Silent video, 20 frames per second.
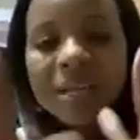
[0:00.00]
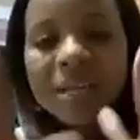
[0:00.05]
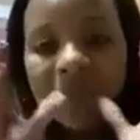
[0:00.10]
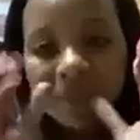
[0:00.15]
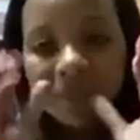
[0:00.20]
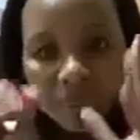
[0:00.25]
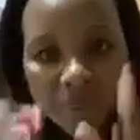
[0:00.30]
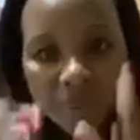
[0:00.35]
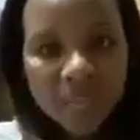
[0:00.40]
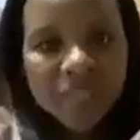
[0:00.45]

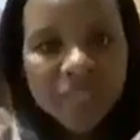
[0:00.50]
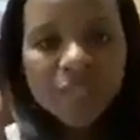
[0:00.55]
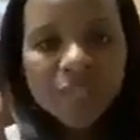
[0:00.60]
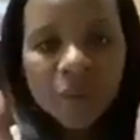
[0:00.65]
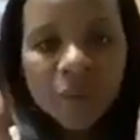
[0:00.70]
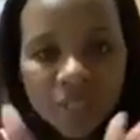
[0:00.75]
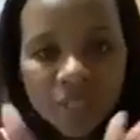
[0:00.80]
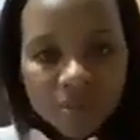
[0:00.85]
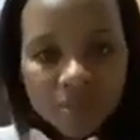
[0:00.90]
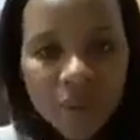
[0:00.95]
make some
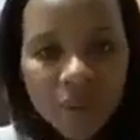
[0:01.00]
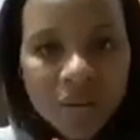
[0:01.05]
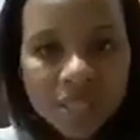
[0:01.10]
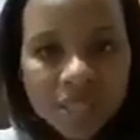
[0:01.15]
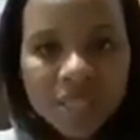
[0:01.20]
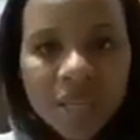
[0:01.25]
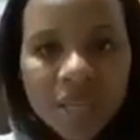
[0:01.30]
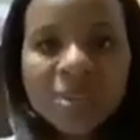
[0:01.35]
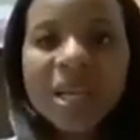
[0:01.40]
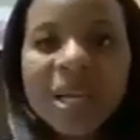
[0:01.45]
small
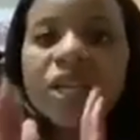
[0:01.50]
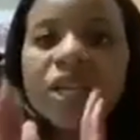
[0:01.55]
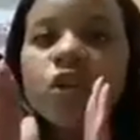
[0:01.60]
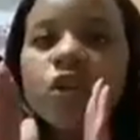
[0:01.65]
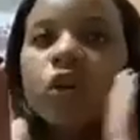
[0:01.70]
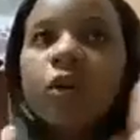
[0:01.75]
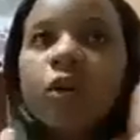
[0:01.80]
steps, and